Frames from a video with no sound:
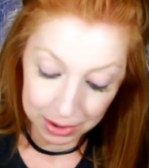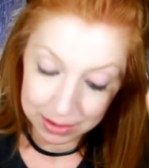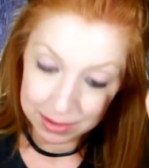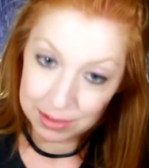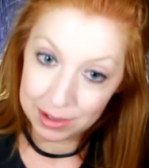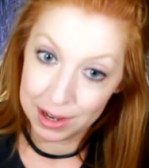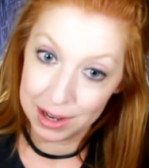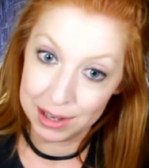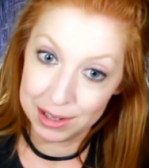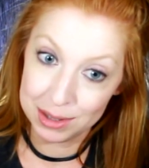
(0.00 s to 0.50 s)

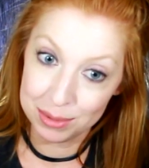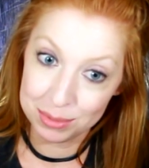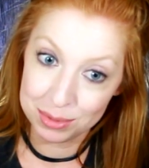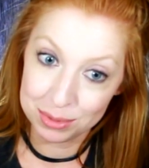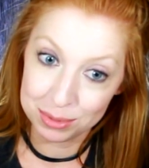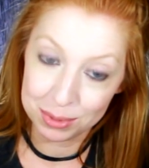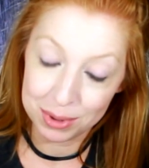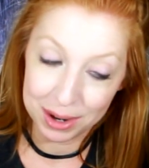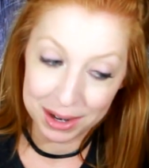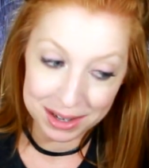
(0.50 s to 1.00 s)
Not saying
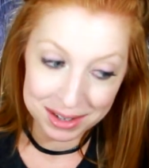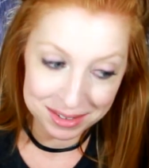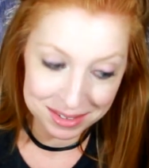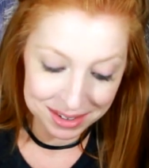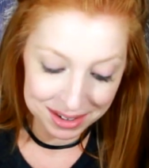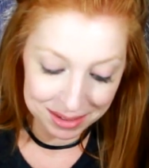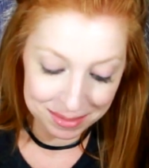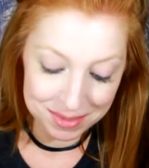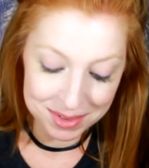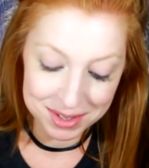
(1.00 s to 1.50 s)
it was
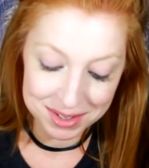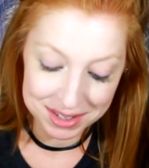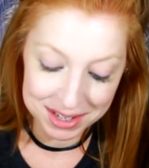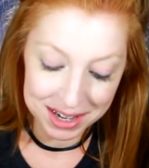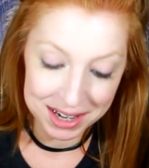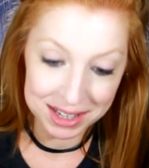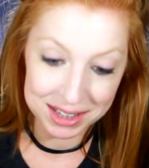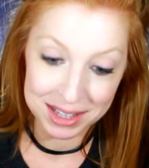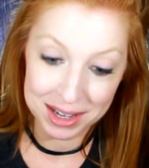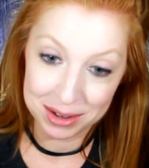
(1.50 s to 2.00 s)
right. I'm
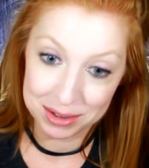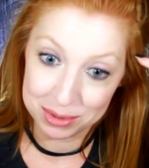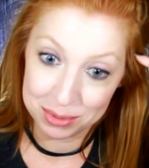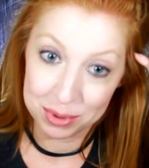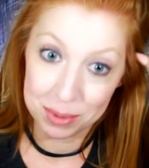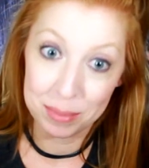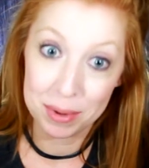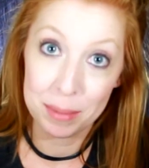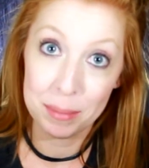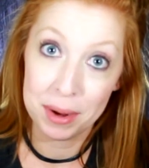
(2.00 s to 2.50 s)
just saying
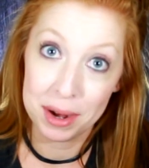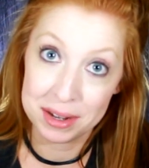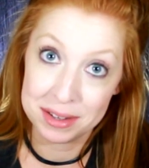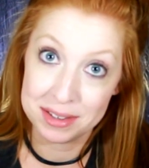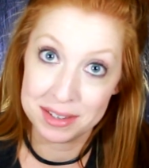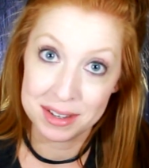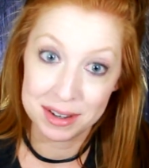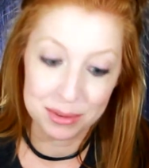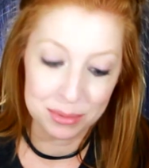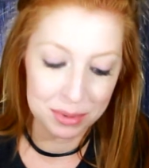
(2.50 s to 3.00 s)
that's where my
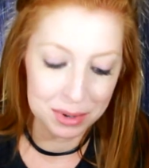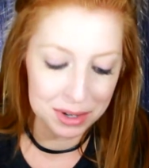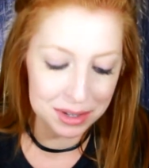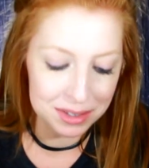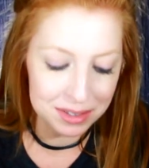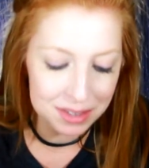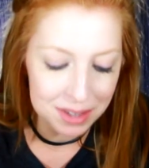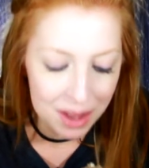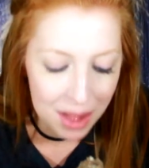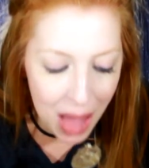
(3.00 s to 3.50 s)
mindset
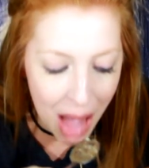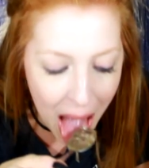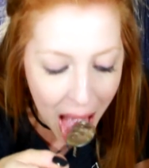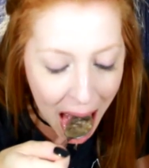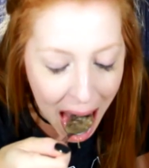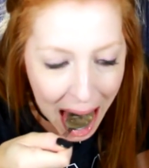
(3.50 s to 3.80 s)
was.